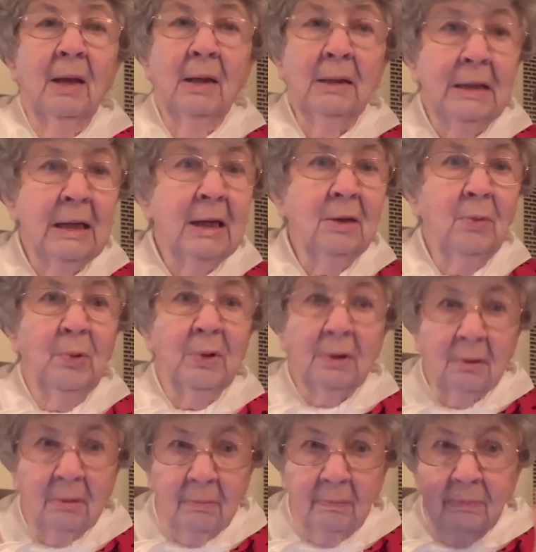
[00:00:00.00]
dig with
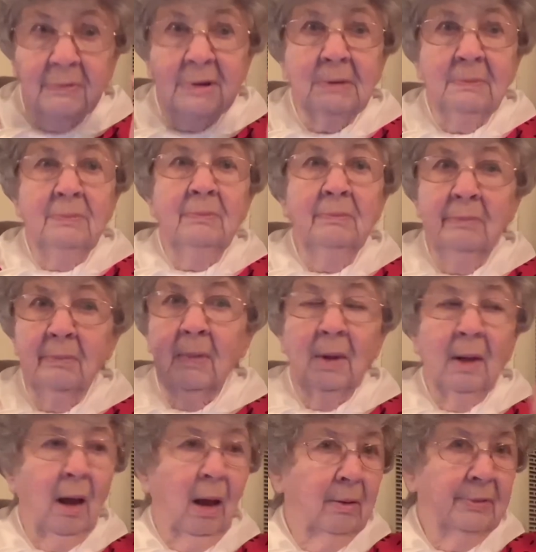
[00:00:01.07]

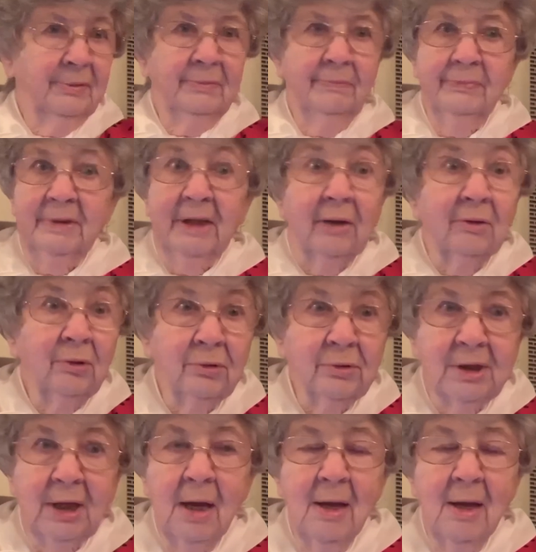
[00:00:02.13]
uh, diggers,